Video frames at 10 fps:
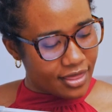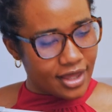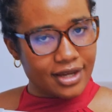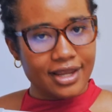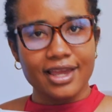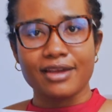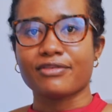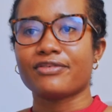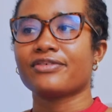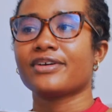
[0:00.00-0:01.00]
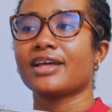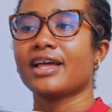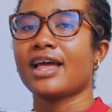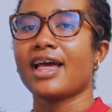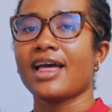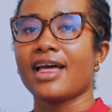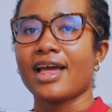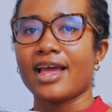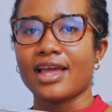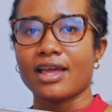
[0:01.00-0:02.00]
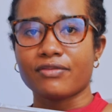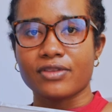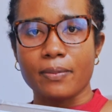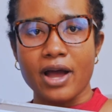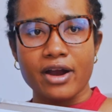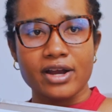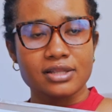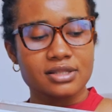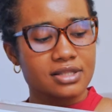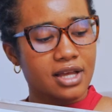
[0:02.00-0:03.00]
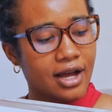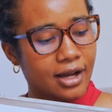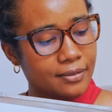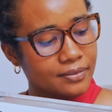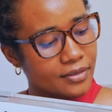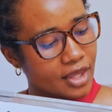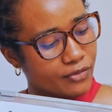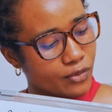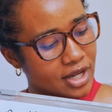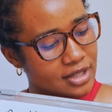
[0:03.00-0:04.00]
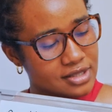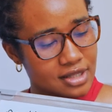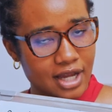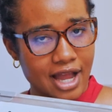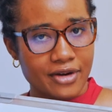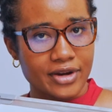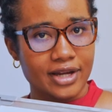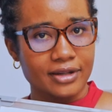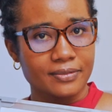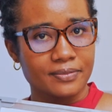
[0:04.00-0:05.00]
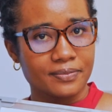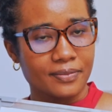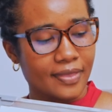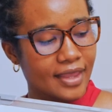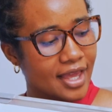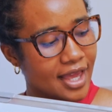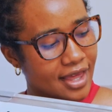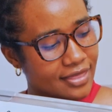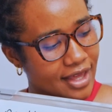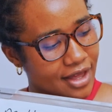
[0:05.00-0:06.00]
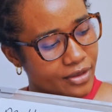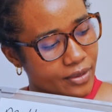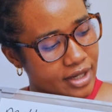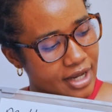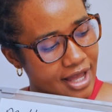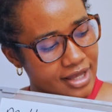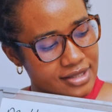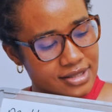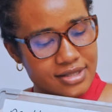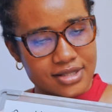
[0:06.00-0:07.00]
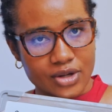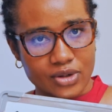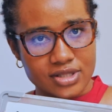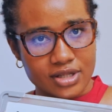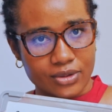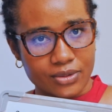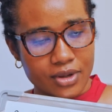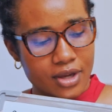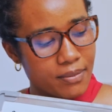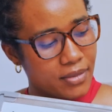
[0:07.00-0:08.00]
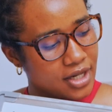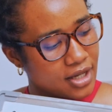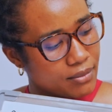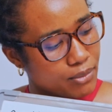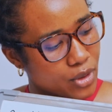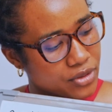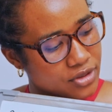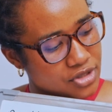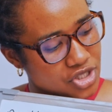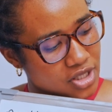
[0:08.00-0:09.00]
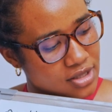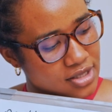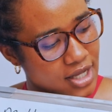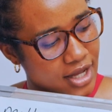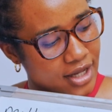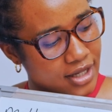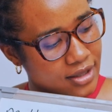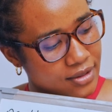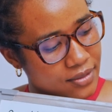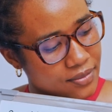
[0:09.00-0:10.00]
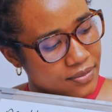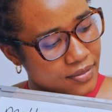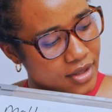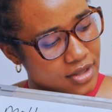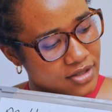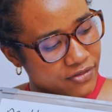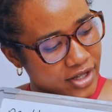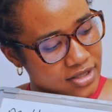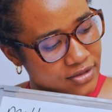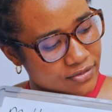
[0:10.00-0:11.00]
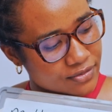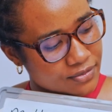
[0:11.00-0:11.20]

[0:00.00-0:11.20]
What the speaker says: Then if the parents if one is a carrier and the other one has sickle cell, meaning both genes are defective.